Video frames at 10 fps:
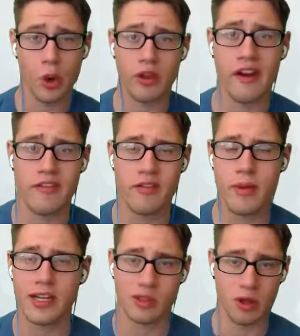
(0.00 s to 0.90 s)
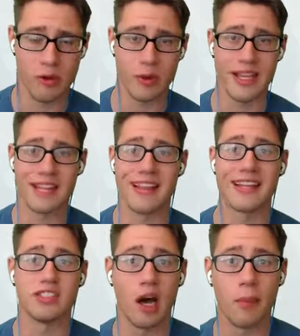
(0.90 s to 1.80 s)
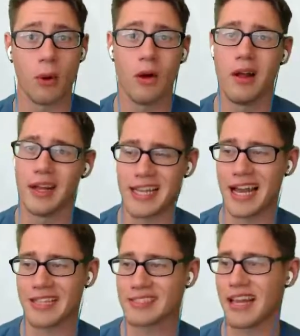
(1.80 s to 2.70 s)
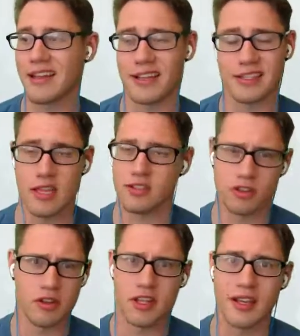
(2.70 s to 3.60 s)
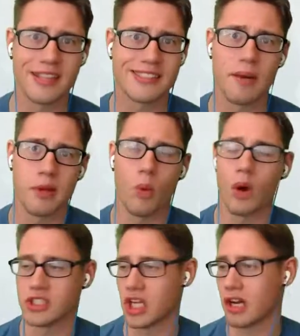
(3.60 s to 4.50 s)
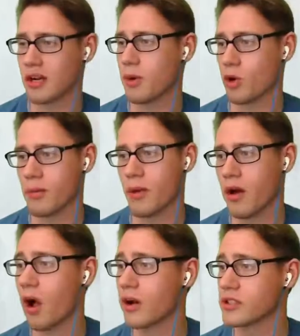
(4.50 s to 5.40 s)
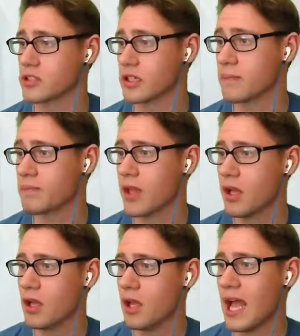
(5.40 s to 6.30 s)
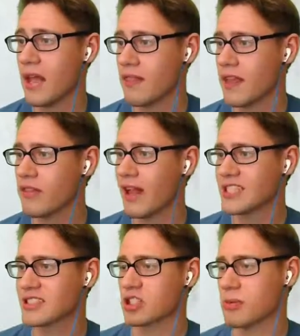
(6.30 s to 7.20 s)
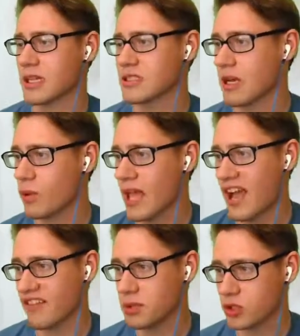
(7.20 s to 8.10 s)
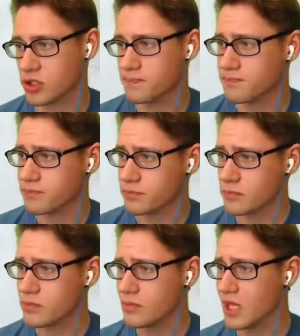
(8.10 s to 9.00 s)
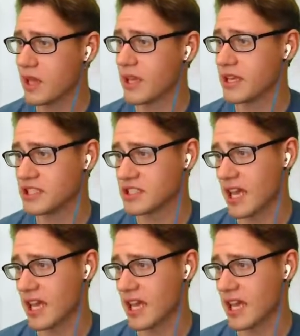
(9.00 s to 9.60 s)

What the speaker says: than everybody so that we get that double attack stat, and it's going to be one-shotting Pokemon, honestly. And then the last Toxapex that we have built is